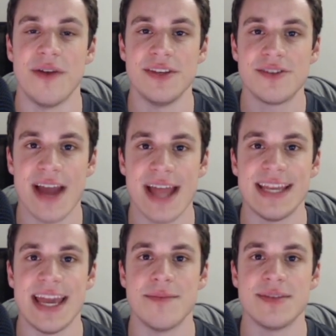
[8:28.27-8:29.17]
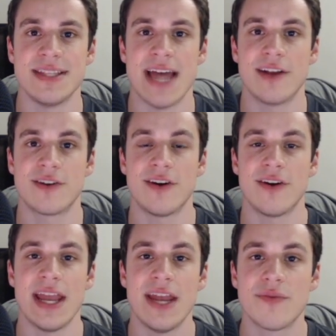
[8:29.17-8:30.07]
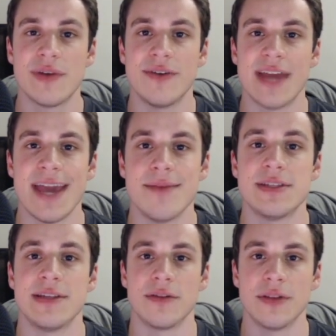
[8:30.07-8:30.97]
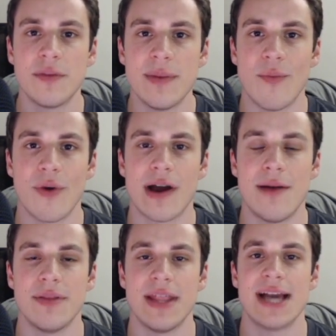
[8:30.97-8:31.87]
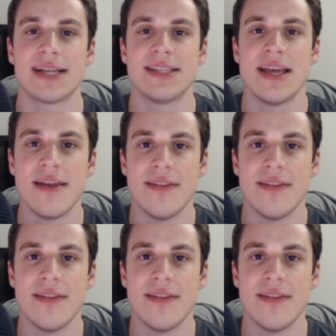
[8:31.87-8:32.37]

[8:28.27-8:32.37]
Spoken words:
These are endgames that occur in real games. They're a little bit more complex.